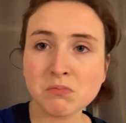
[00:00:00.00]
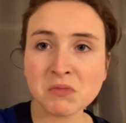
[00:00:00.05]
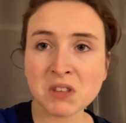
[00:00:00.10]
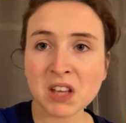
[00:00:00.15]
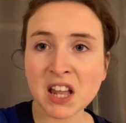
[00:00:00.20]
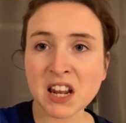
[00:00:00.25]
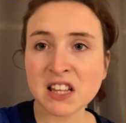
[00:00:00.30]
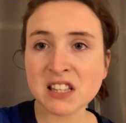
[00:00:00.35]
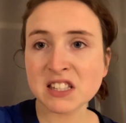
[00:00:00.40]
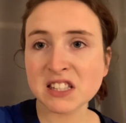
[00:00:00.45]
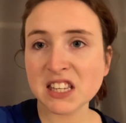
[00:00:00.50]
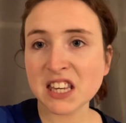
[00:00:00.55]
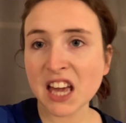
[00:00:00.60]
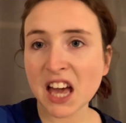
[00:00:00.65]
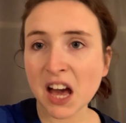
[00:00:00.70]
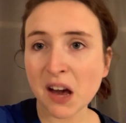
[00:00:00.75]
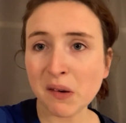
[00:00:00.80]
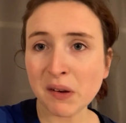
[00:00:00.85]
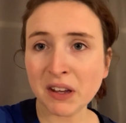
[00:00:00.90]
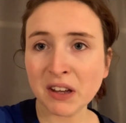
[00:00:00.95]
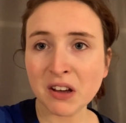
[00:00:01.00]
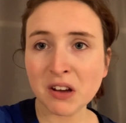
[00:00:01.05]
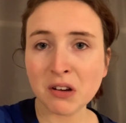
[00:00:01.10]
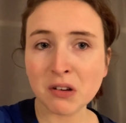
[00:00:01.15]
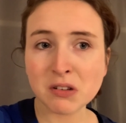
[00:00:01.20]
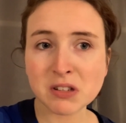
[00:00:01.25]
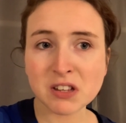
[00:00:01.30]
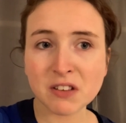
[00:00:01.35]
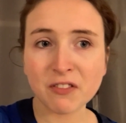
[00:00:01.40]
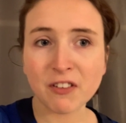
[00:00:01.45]
kind of see how it
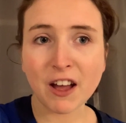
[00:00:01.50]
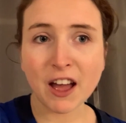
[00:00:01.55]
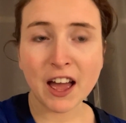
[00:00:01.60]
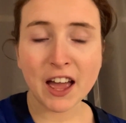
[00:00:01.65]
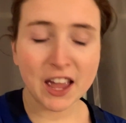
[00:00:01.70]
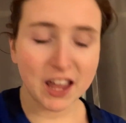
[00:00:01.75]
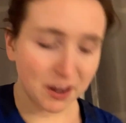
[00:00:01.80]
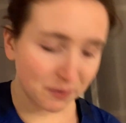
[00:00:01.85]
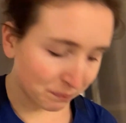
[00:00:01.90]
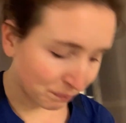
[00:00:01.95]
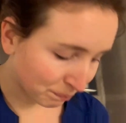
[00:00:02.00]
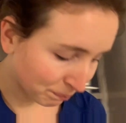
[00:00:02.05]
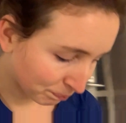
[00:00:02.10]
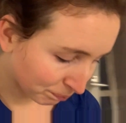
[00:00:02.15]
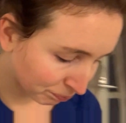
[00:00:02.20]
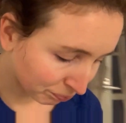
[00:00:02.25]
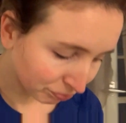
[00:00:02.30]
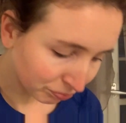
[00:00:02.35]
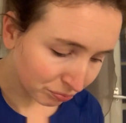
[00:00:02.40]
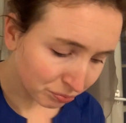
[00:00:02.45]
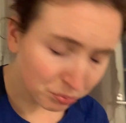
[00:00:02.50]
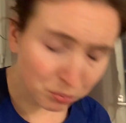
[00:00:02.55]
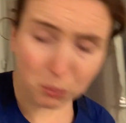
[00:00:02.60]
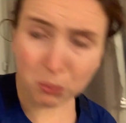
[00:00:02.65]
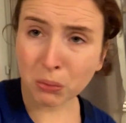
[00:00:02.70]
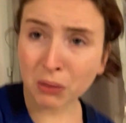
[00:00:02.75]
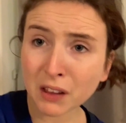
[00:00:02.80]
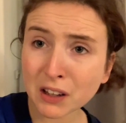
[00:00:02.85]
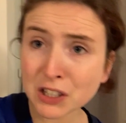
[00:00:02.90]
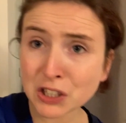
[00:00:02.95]
goes if I
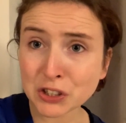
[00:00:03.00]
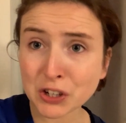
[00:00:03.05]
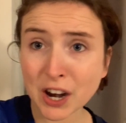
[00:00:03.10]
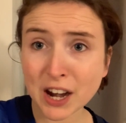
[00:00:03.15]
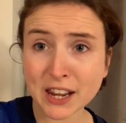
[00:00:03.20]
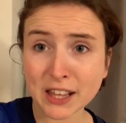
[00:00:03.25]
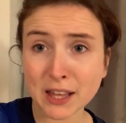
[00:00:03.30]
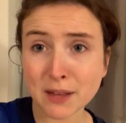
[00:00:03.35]
try to